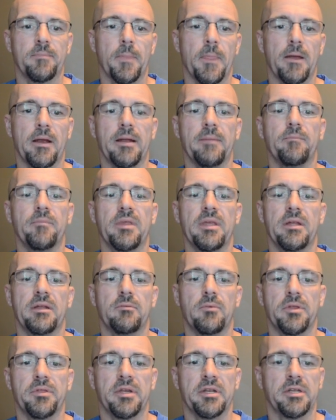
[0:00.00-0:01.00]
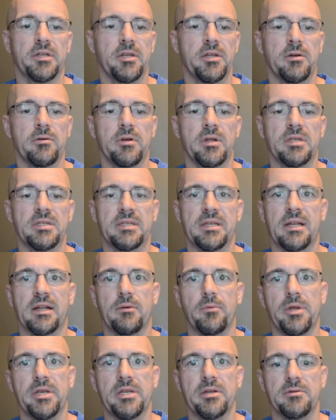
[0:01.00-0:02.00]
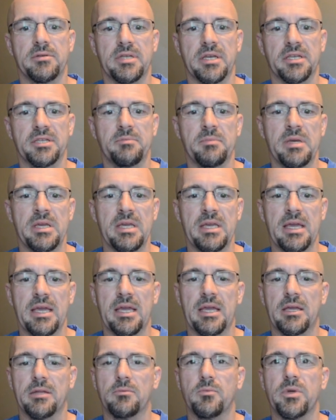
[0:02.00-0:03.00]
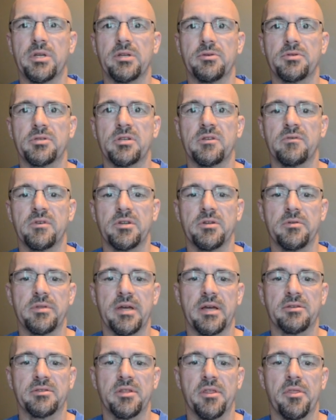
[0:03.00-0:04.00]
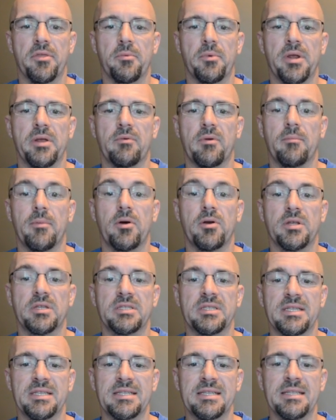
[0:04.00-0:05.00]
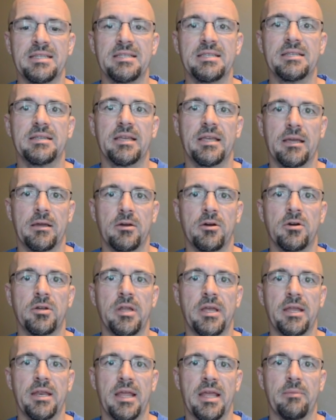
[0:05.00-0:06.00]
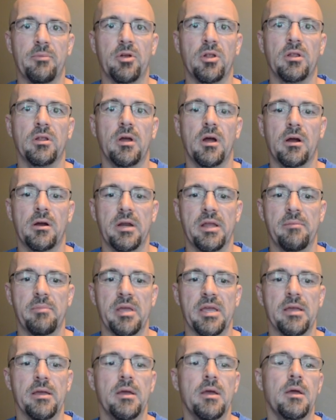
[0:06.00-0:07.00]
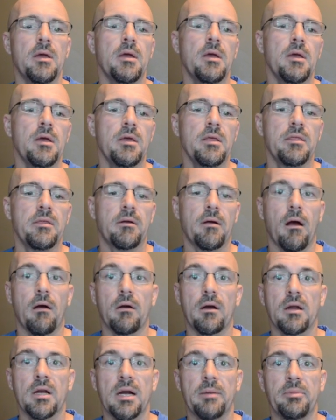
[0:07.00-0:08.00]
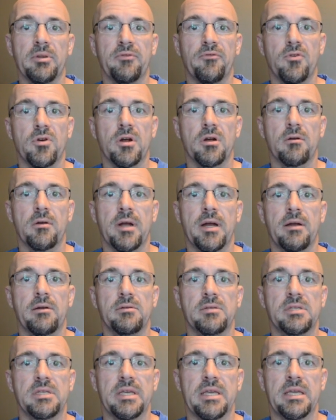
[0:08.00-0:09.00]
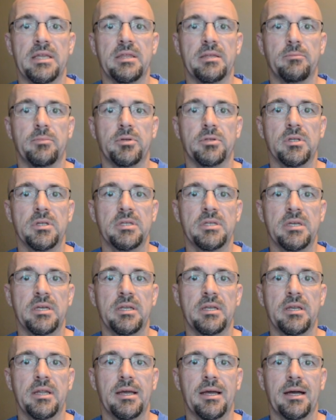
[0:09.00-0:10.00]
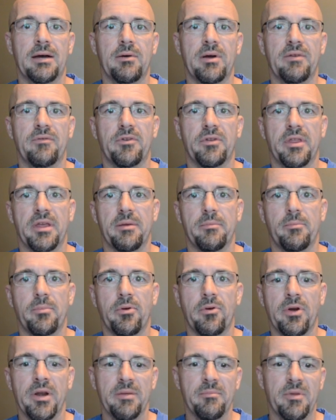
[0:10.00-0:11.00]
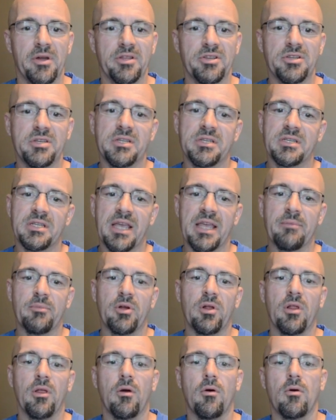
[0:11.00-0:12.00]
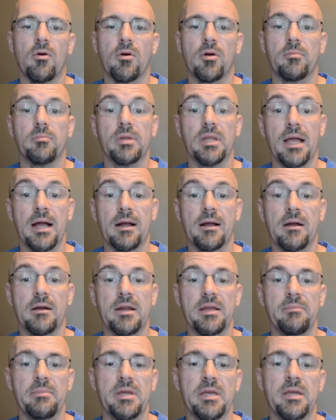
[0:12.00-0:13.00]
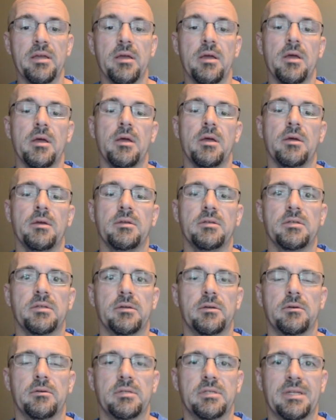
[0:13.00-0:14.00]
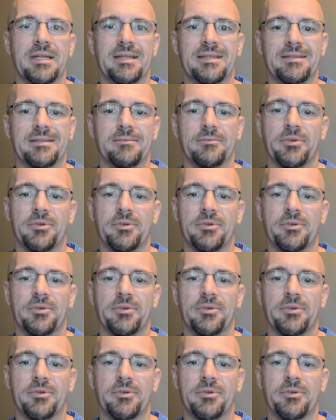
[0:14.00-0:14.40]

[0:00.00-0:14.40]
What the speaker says: Right. And one thing to note is that on Windows XP and Windows Server 2003, remote assistance could enable RDP. There are a couple of workarounds in the bulletin, however they pretty much disable or block RDP, so it's not